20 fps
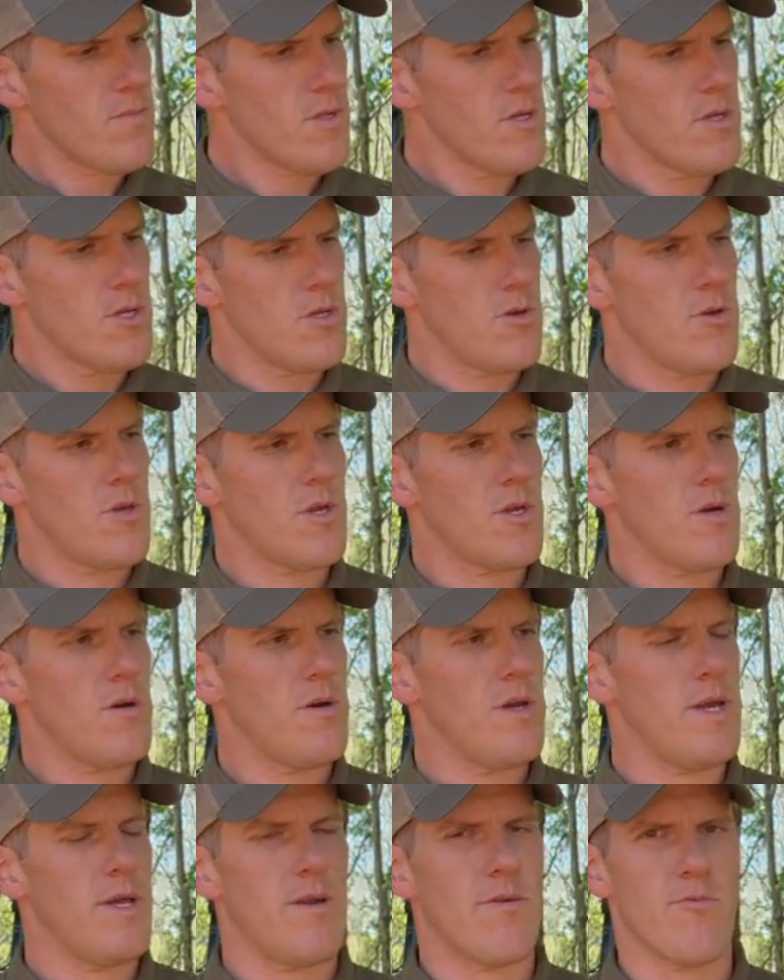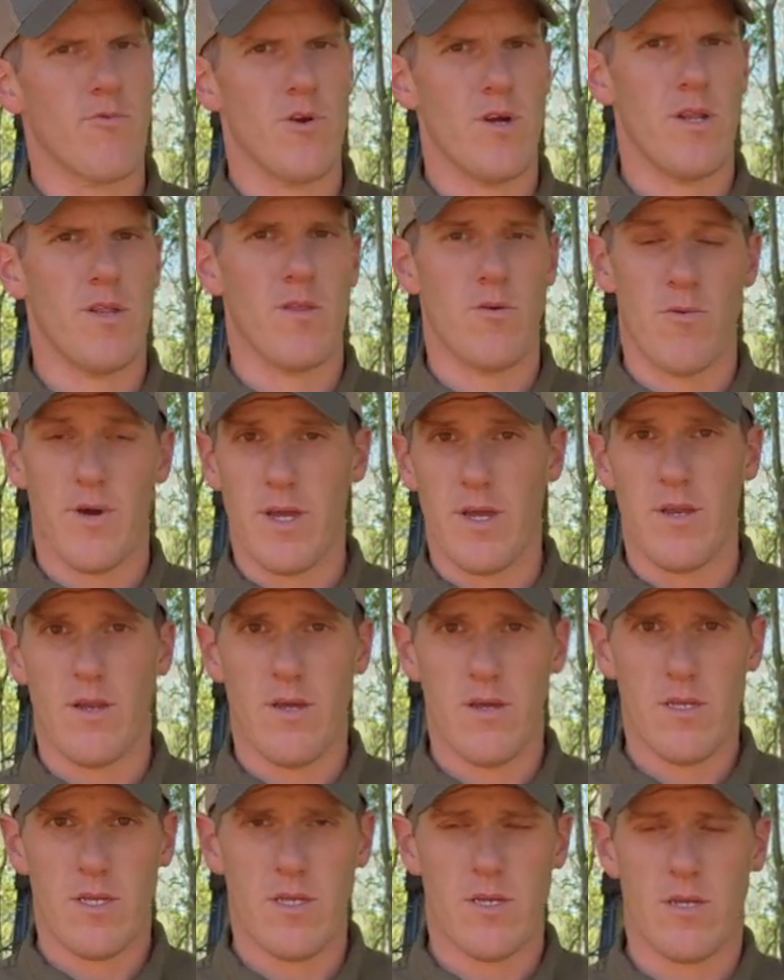so you can go ahead and run it the way it
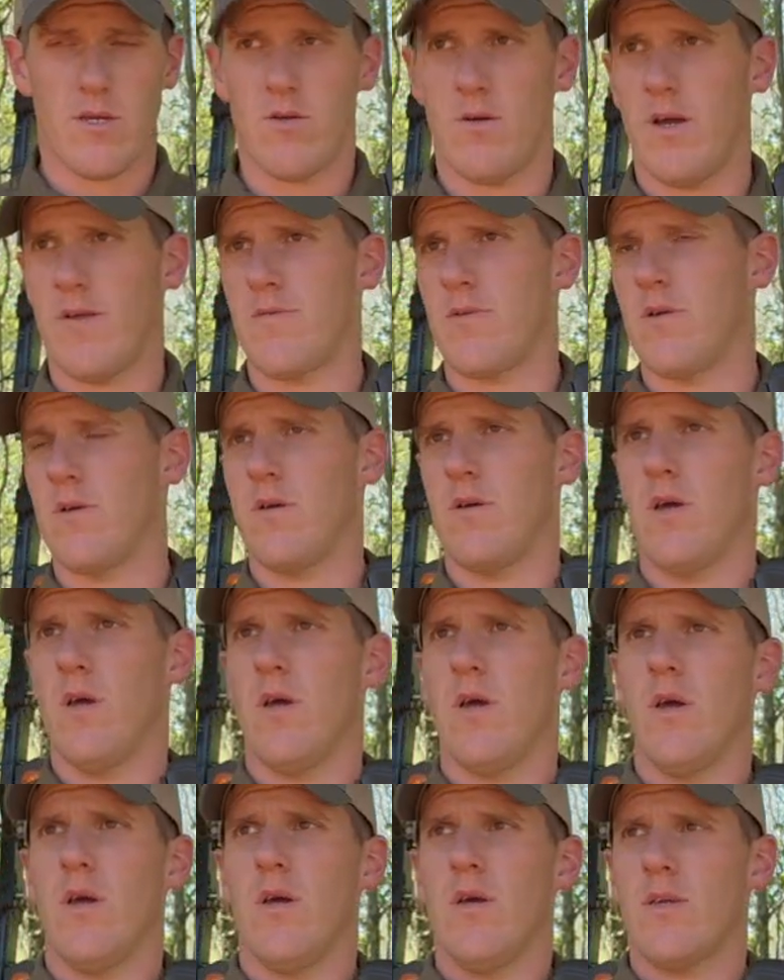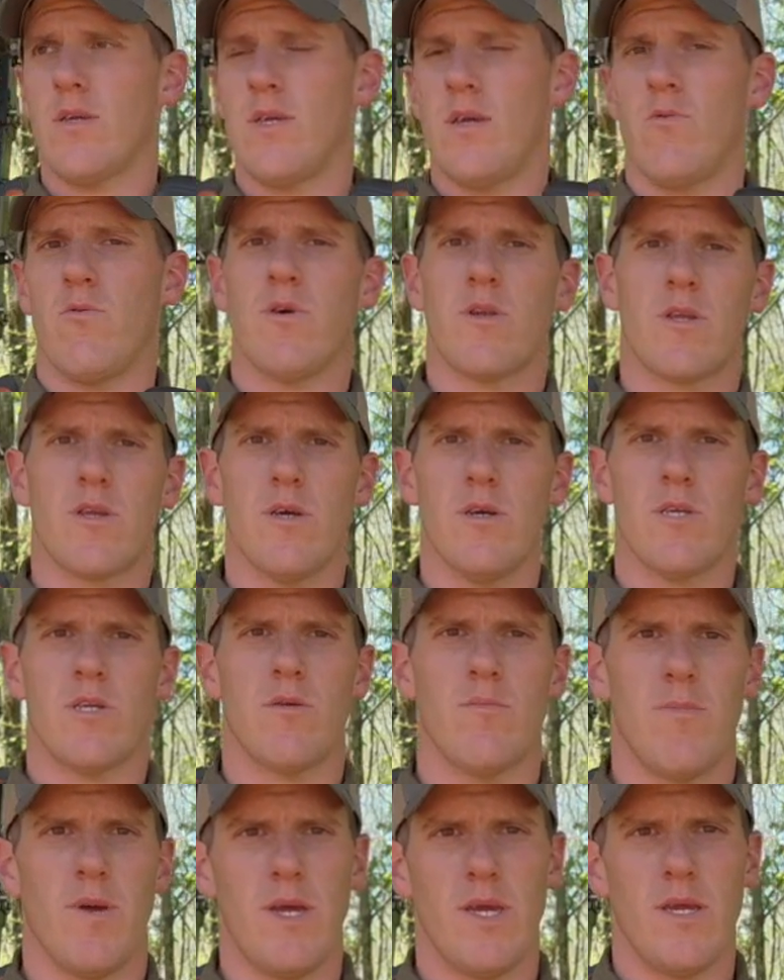is. You don't have to get one
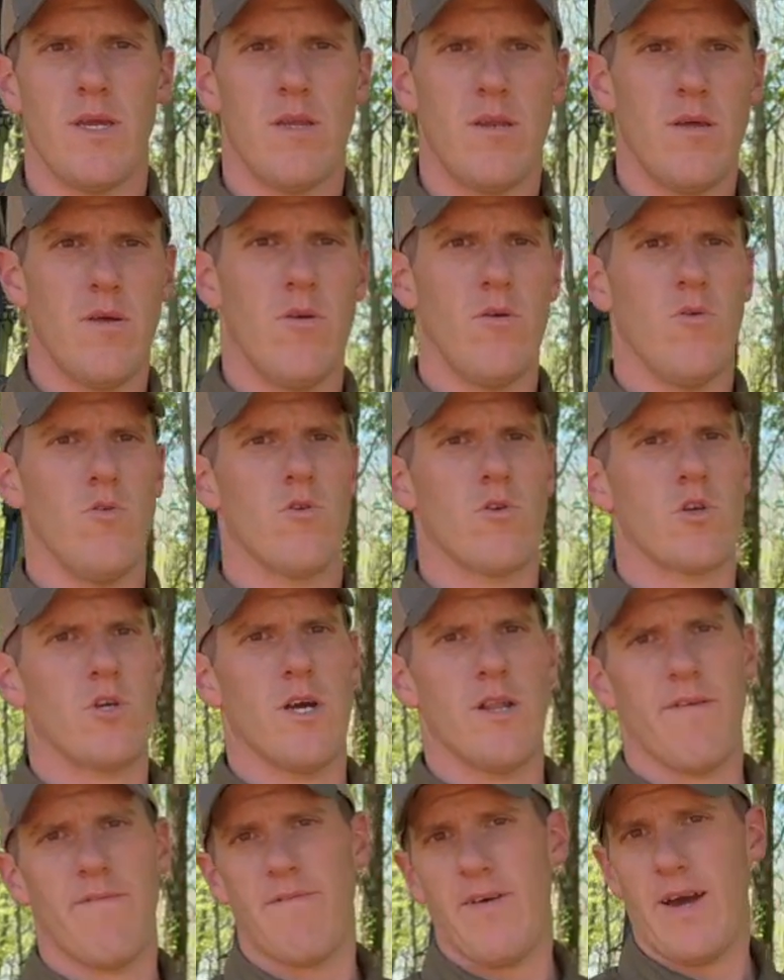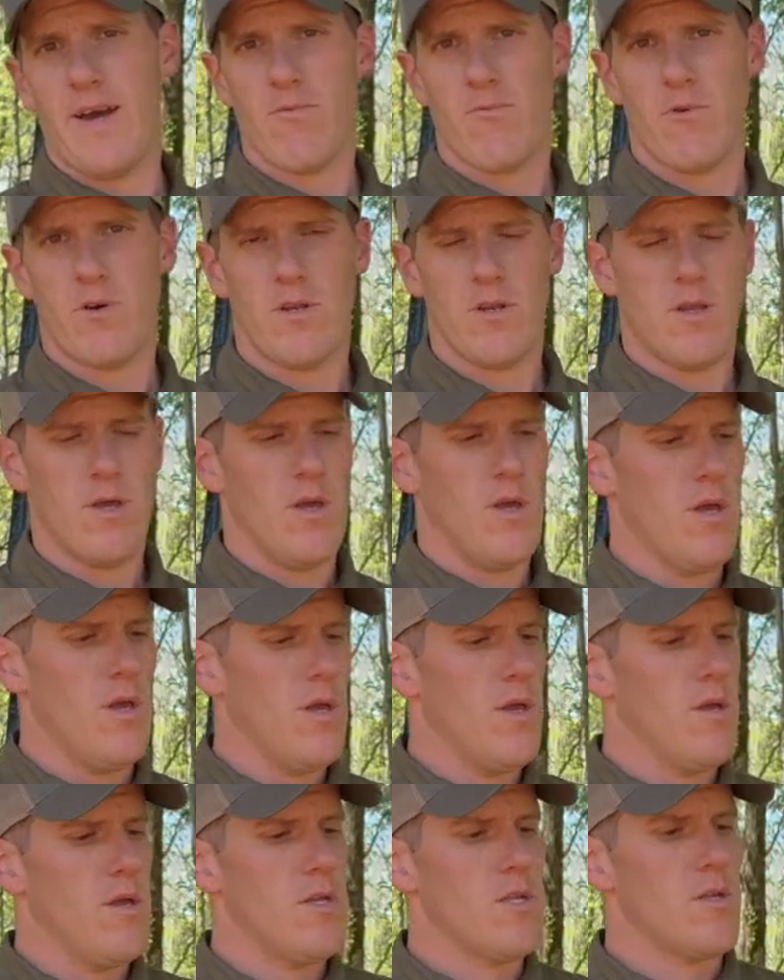custom made or try to find one.
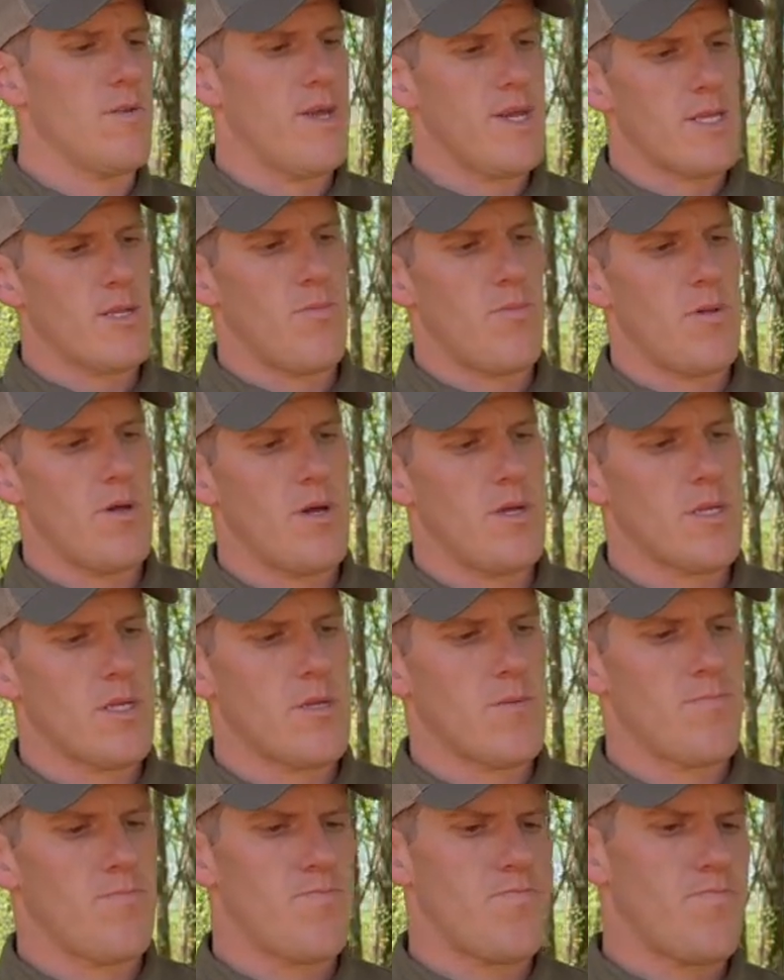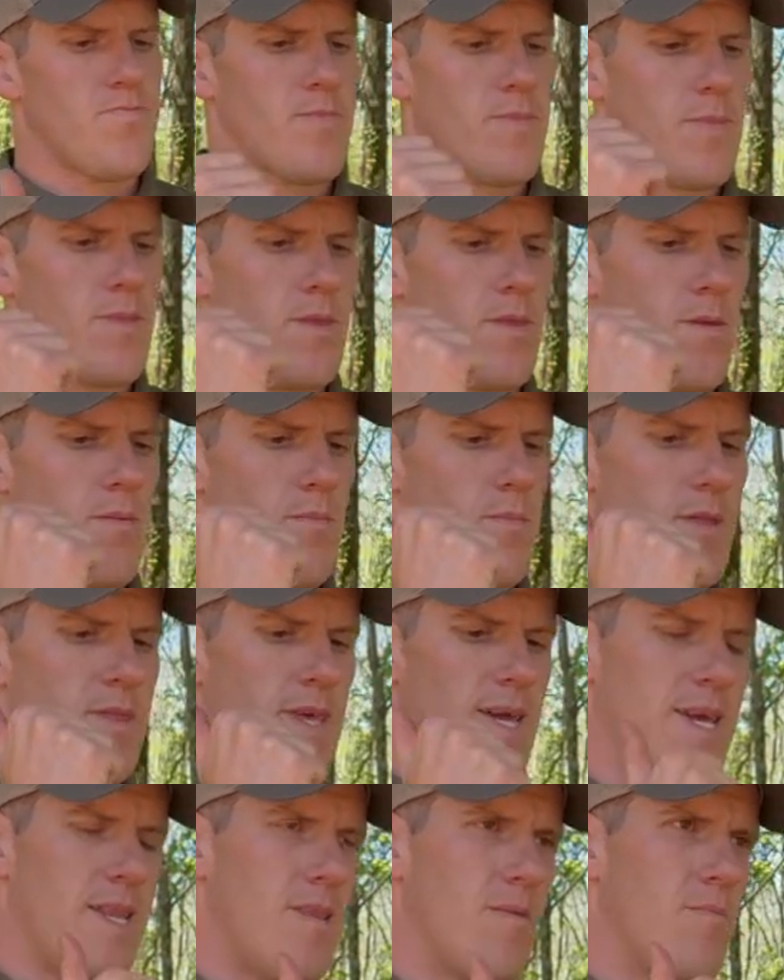So that's a plus, but
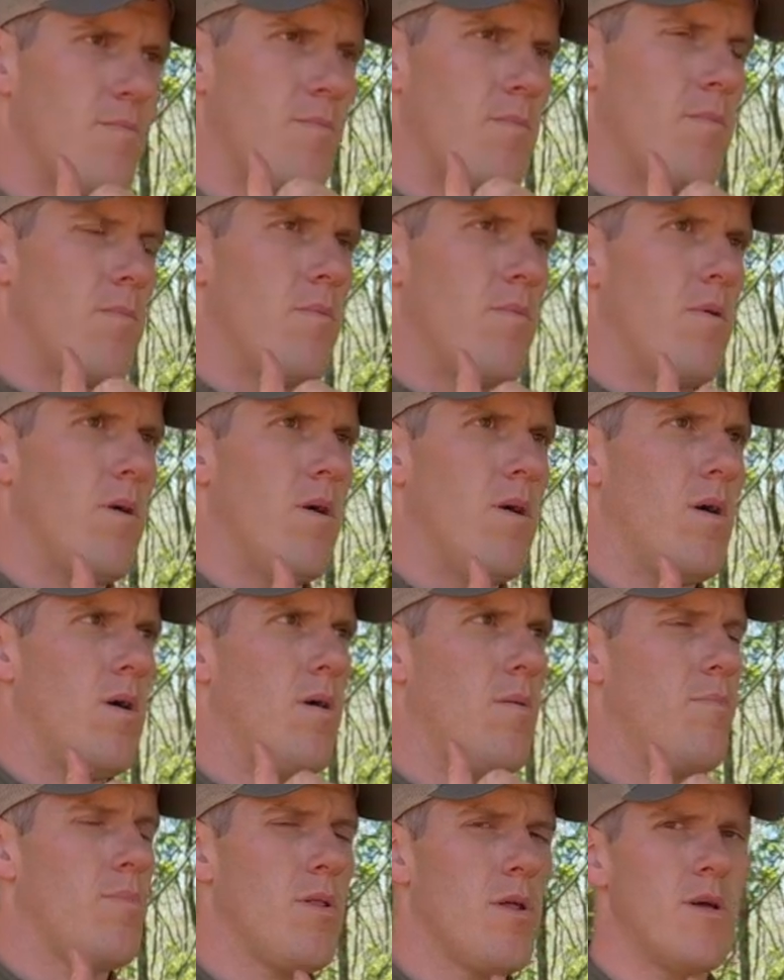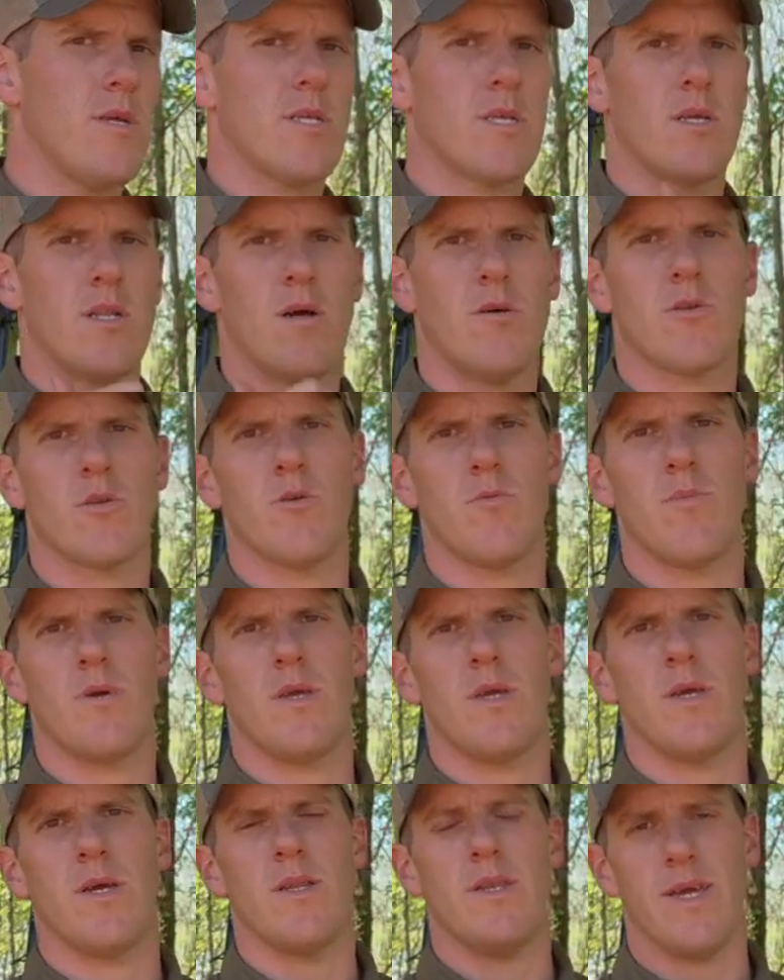that plus can also
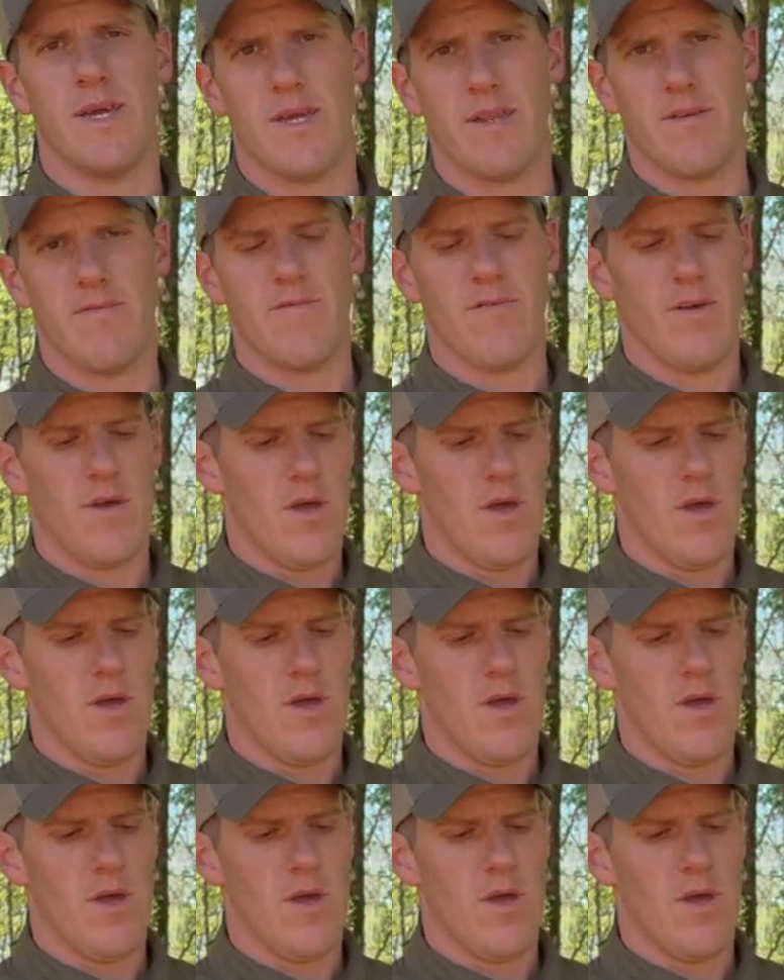be a negative.